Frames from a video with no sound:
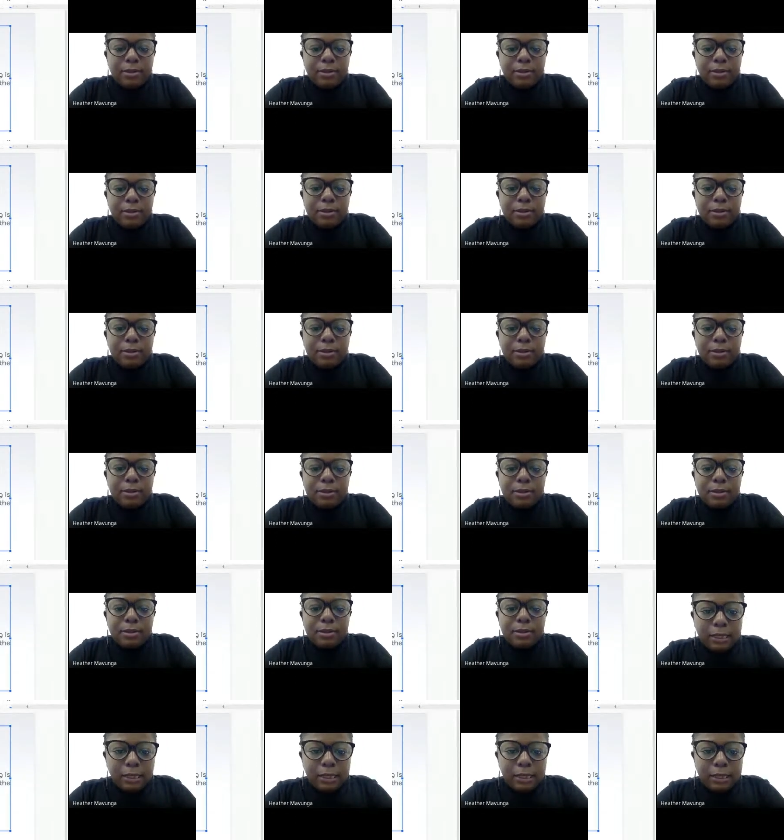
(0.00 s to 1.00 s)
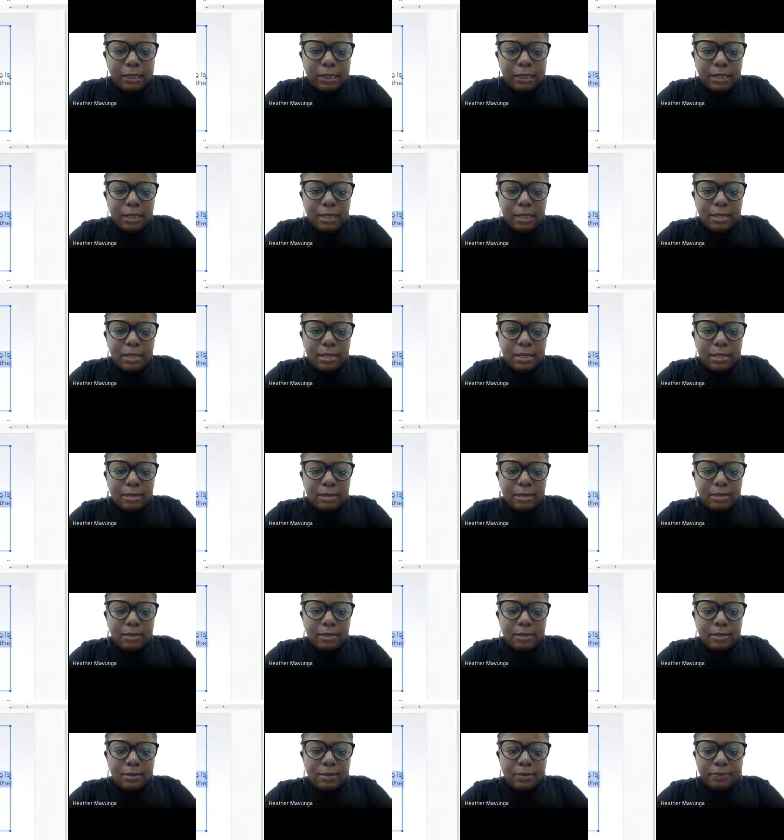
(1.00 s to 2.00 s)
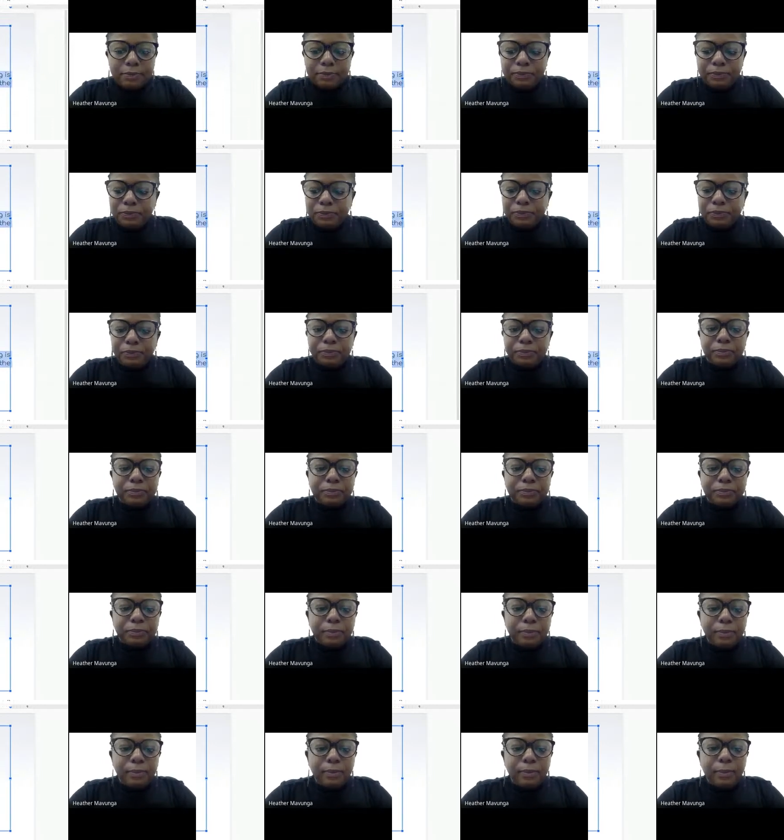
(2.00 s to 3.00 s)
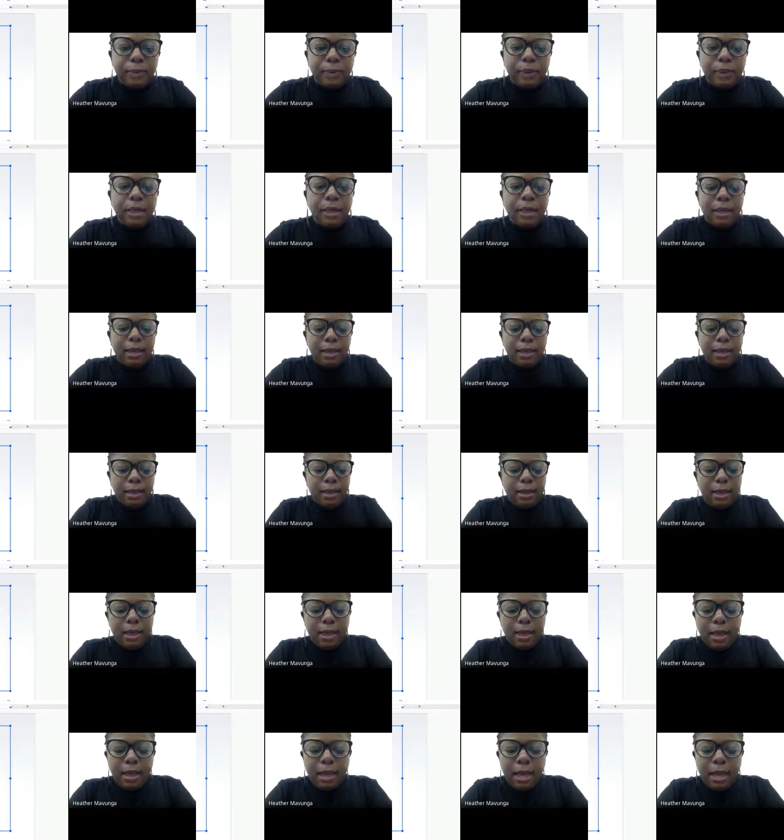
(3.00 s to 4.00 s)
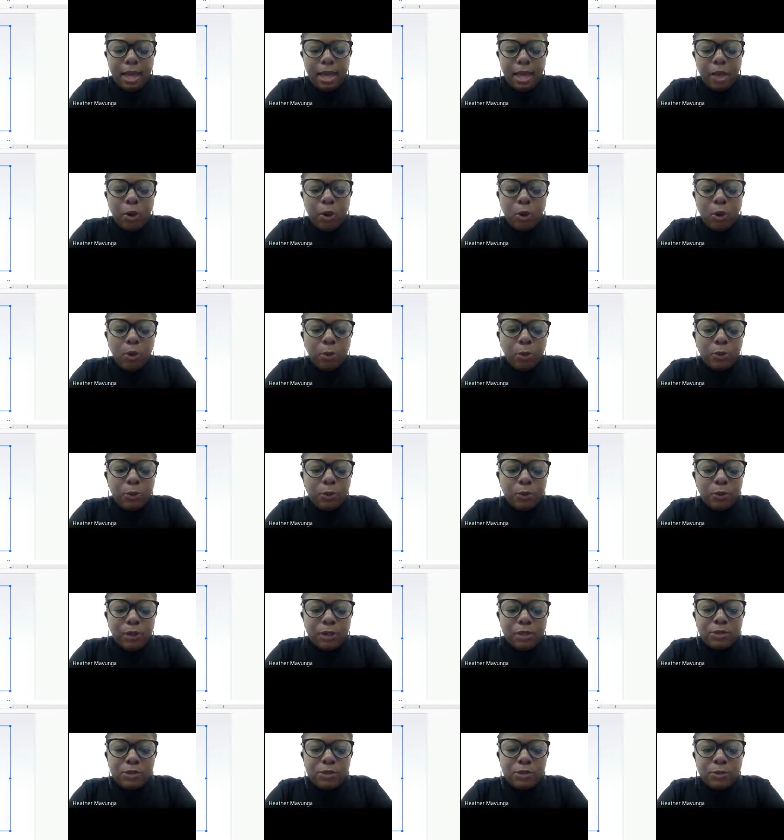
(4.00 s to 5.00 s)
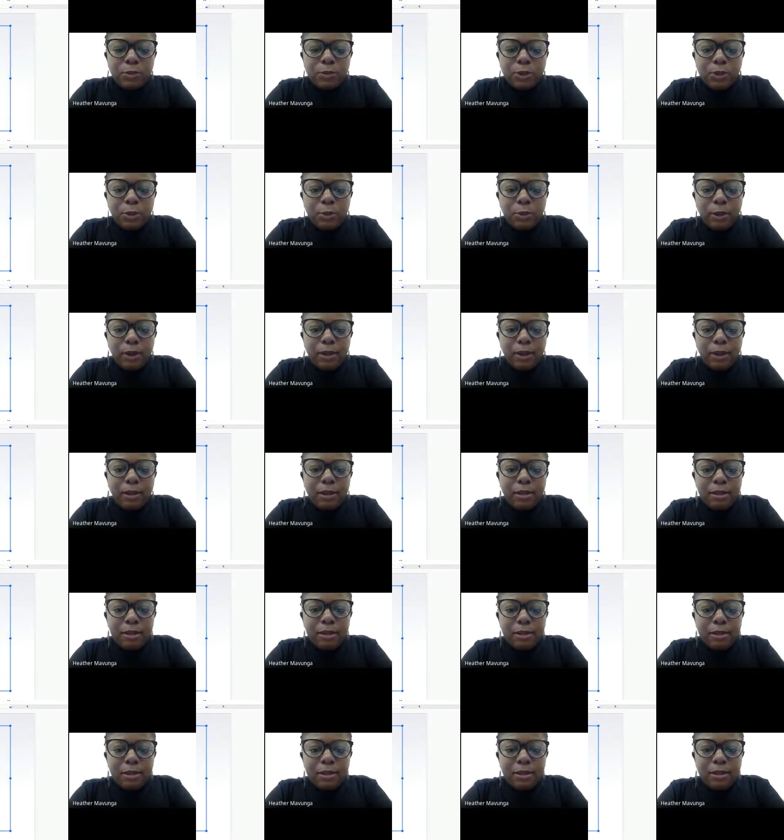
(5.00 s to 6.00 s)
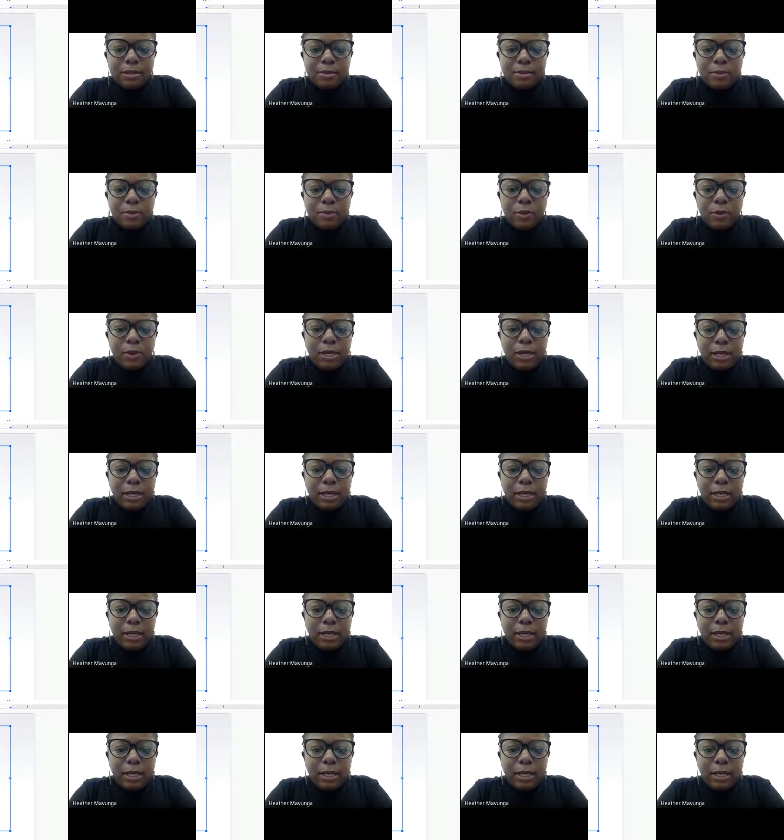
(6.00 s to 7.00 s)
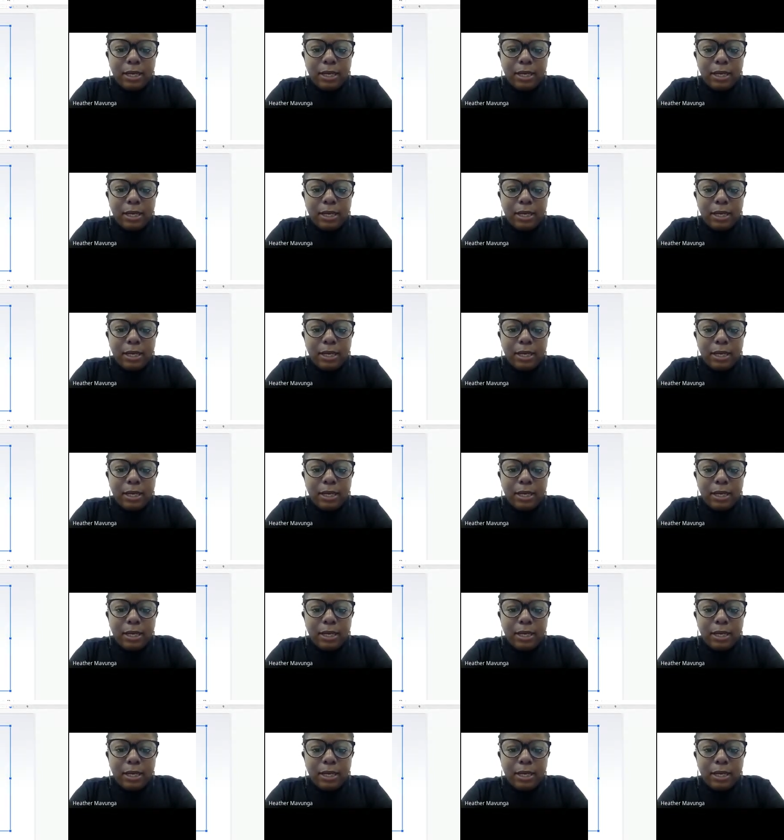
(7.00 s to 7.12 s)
Let me delete this. Okay. I hope you are doing well this morning.